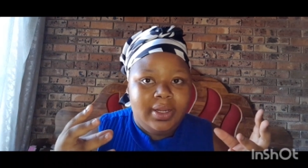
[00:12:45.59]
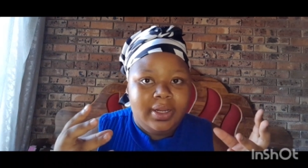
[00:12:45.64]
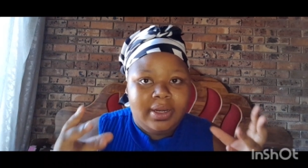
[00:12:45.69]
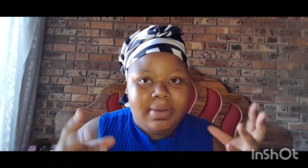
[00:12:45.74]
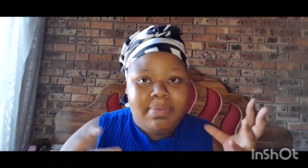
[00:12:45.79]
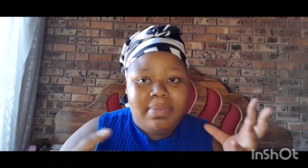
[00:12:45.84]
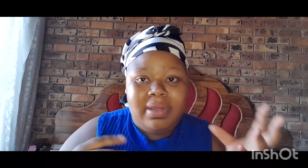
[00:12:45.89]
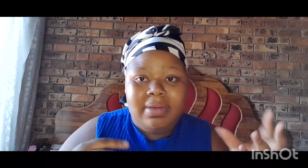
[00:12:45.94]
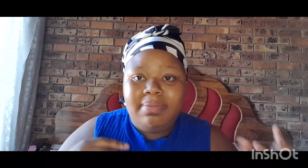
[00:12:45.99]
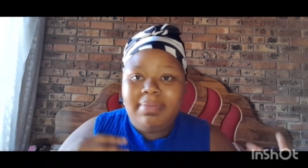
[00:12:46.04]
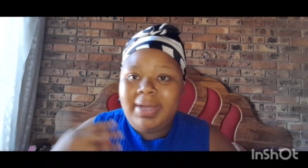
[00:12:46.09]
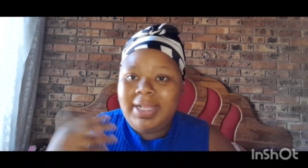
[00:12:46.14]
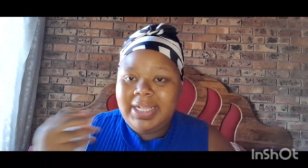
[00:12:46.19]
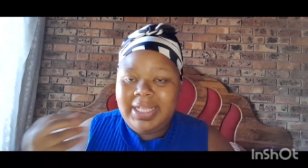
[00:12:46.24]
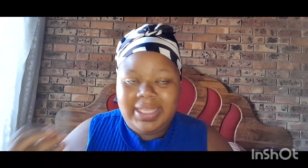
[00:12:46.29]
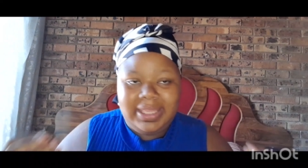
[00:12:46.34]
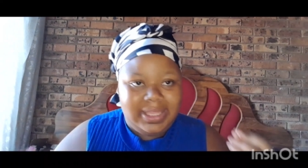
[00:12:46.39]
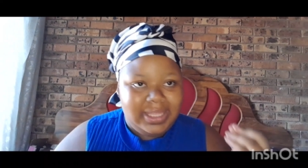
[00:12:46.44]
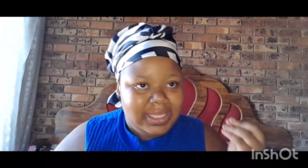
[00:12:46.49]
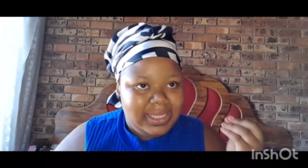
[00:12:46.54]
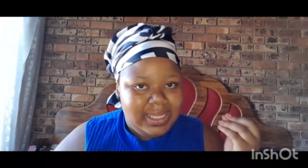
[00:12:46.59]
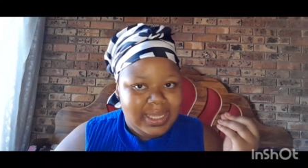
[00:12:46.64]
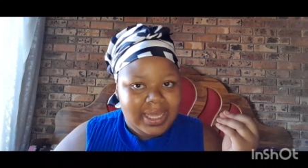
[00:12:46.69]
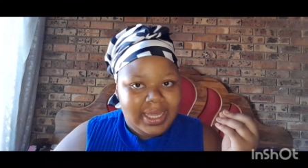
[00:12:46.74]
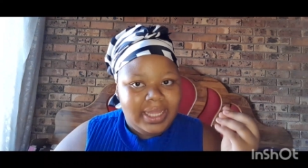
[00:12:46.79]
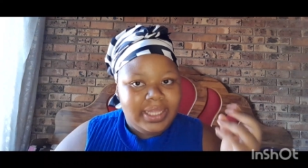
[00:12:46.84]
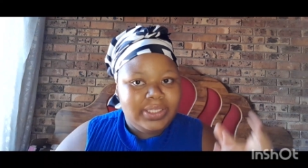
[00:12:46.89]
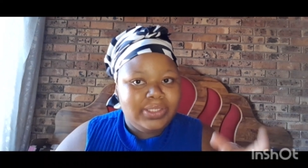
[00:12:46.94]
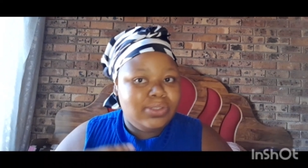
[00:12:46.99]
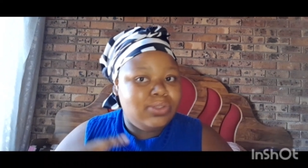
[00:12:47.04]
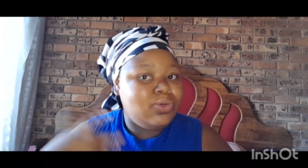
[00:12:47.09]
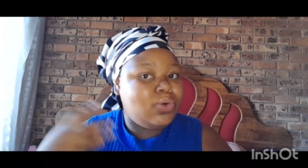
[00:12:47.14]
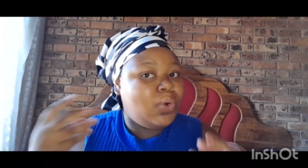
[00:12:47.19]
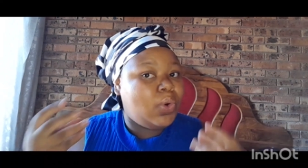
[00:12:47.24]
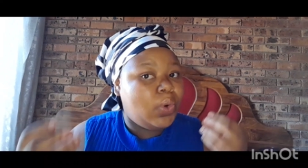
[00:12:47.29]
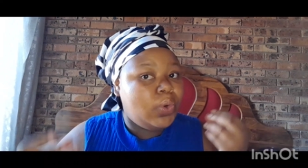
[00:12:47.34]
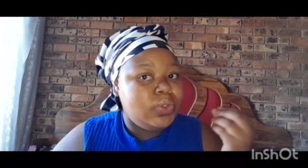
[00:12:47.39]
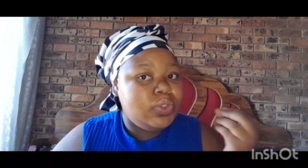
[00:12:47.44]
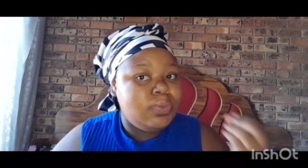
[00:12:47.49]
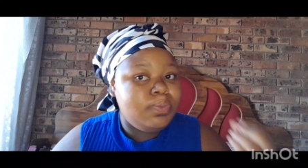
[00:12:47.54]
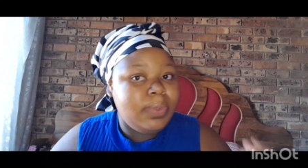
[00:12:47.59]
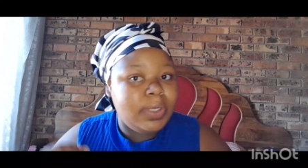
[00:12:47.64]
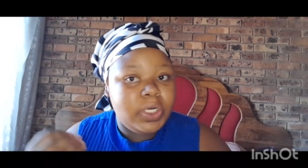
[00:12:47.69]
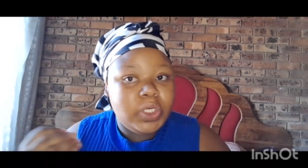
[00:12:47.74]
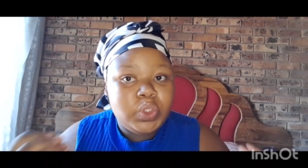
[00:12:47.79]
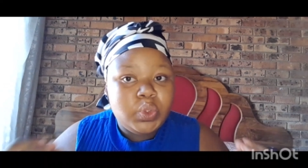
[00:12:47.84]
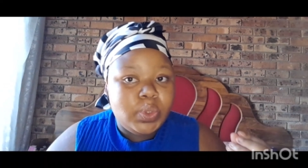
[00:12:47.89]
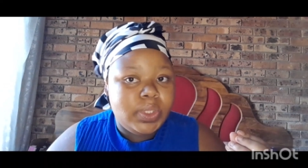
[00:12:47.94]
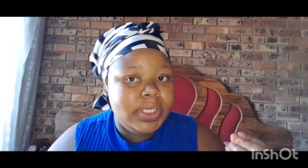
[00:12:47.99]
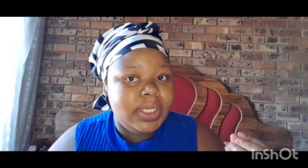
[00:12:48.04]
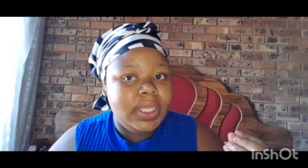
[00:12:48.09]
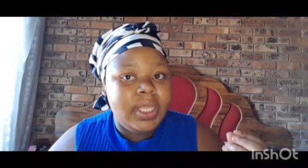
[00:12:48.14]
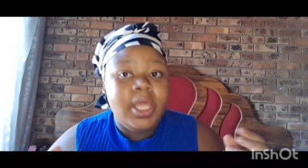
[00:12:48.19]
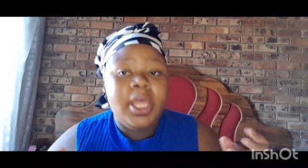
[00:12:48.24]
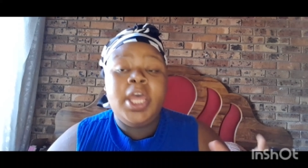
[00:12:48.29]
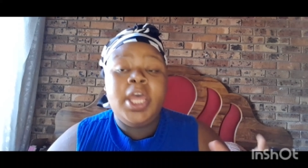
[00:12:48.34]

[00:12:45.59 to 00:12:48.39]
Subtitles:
Remember, the thing here is to grow spiritually.